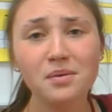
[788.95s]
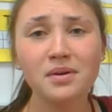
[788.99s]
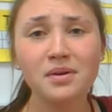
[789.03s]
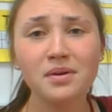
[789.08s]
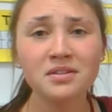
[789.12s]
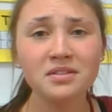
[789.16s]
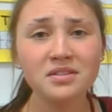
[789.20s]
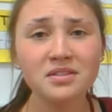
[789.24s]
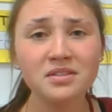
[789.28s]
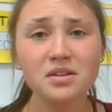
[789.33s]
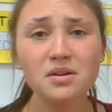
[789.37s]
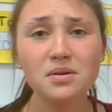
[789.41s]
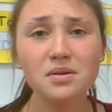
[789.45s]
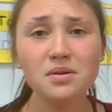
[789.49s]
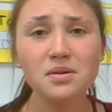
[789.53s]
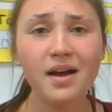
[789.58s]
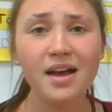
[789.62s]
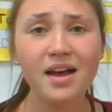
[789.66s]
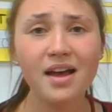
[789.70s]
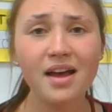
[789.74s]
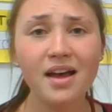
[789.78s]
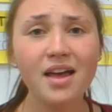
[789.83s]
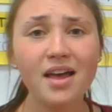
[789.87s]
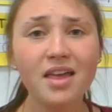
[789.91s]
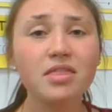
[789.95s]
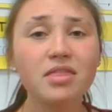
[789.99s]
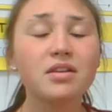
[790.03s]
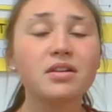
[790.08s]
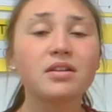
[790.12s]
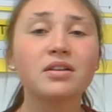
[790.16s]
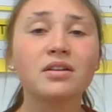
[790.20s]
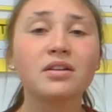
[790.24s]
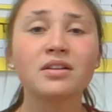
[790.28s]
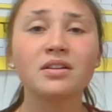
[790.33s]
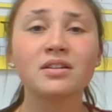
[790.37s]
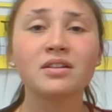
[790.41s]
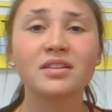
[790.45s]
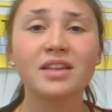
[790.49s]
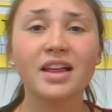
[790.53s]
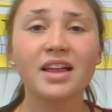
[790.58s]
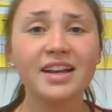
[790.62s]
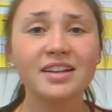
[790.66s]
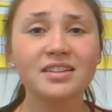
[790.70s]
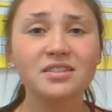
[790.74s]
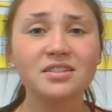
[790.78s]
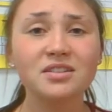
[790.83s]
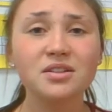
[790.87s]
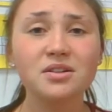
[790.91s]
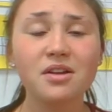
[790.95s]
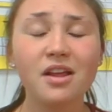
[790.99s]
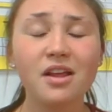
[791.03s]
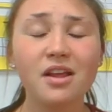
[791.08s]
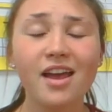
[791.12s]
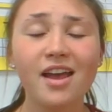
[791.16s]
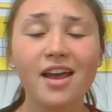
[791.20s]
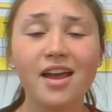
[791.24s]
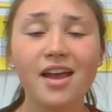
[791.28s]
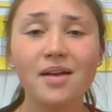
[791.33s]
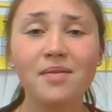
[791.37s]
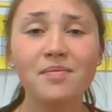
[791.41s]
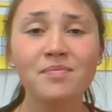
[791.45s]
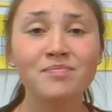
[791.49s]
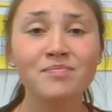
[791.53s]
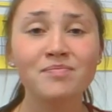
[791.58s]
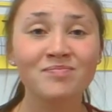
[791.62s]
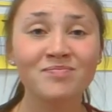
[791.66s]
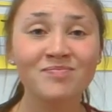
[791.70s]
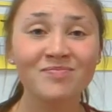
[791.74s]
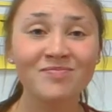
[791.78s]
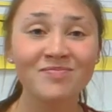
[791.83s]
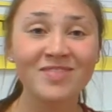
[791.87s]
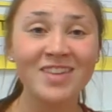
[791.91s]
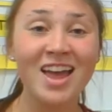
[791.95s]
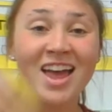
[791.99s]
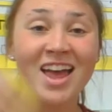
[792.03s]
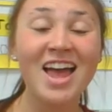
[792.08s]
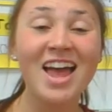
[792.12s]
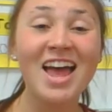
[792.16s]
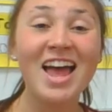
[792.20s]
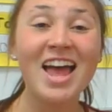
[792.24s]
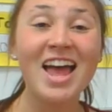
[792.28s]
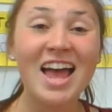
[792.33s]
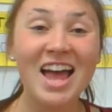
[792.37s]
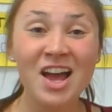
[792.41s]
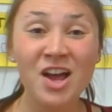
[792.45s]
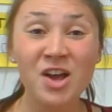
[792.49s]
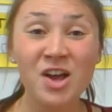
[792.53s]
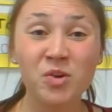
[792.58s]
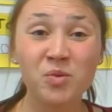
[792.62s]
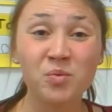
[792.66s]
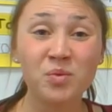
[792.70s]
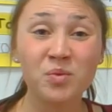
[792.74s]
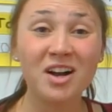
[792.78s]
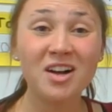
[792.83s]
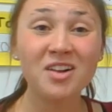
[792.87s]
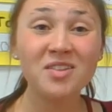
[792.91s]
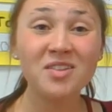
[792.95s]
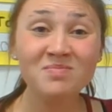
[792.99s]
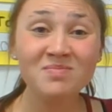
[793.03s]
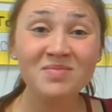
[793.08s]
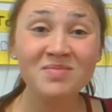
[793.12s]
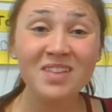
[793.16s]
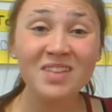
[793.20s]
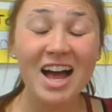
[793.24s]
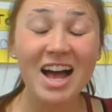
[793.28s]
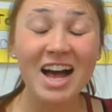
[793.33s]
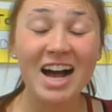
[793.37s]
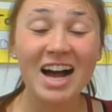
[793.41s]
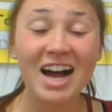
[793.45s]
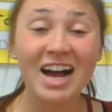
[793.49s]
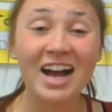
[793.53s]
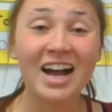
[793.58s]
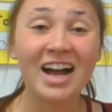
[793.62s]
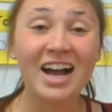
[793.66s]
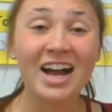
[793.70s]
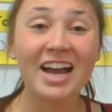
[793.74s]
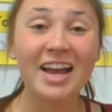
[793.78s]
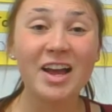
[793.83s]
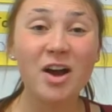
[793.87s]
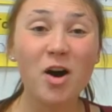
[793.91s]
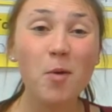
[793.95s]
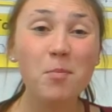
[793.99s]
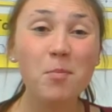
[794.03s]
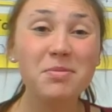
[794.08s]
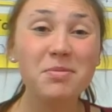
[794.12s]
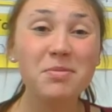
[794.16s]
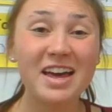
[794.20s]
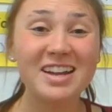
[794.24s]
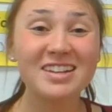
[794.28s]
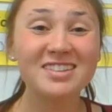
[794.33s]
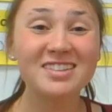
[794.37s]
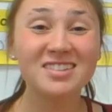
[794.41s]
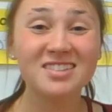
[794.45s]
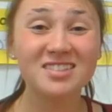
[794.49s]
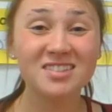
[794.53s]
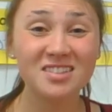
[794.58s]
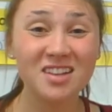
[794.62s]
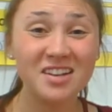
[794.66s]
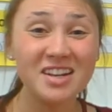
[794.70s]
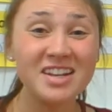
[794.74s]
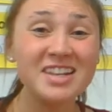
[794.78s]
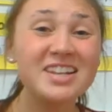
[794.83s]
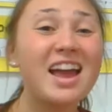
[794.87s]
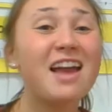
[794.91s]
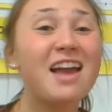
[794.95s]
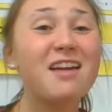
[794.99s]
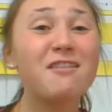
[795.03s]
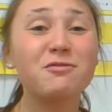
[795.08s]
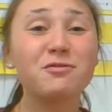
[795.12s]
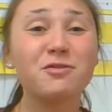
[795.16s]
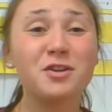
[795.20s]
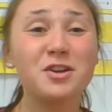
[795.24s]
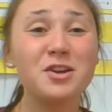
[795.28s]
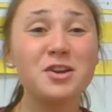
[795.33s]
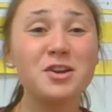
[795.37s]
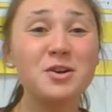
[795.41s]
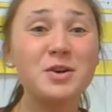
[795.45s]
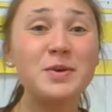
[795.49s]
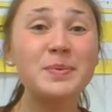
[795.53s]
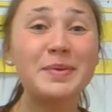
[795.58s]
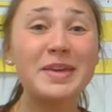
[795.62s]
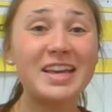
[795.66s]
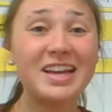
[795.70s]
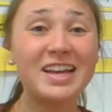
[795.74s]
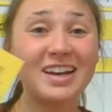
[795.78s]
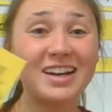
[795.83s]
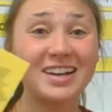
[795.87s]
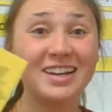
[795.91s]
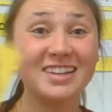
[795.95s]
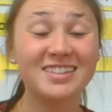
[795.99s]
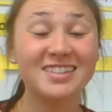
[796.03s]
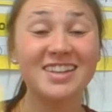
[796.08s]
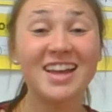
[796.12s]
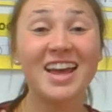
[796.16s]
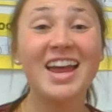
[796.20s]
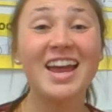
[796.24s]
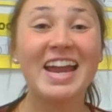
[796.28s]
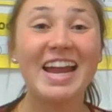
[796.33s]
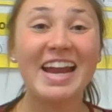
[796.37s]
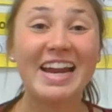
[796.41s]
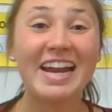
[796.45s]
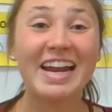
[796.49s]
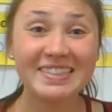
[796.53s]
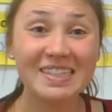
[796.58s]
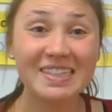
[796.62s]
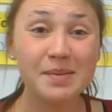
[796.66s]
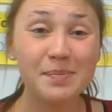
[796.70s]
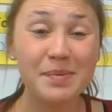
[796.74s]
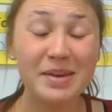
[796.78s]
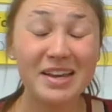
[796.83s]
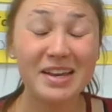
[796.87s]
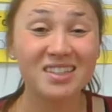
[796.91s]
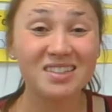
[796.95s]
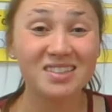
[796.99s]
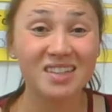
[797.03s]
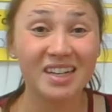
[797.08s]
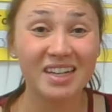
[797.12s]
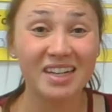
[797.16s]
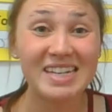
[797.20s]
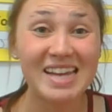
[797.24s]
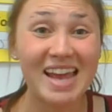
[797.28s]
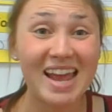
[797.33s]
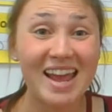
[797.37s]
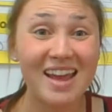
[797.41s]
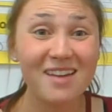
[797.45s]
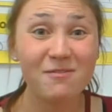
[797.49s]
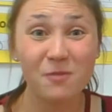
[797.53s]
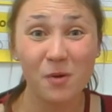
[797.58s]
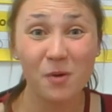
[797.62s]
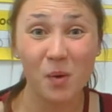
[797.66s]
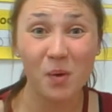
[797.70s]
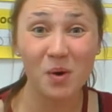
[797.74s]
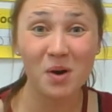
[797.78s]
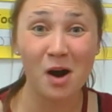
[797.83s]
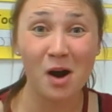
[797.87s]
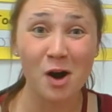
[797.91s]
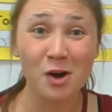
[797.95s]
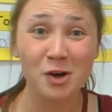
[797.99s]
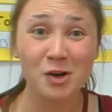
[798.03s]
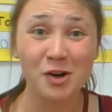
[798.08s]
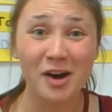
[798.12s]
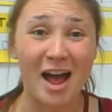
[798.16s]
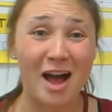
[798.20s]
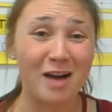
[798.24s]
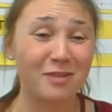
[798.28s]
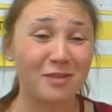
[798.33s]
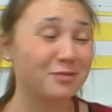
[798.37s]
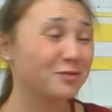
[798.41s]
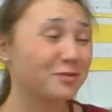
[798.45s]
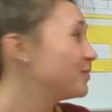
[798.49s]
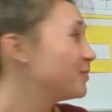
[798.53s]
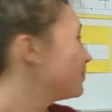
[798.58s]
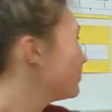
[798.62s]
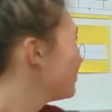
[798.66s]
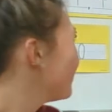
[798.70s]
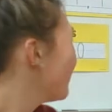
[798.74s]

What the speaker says: What's the weather like today? Well, I hope that it's a sunny day for you because it's going to be a sunny day for our graph.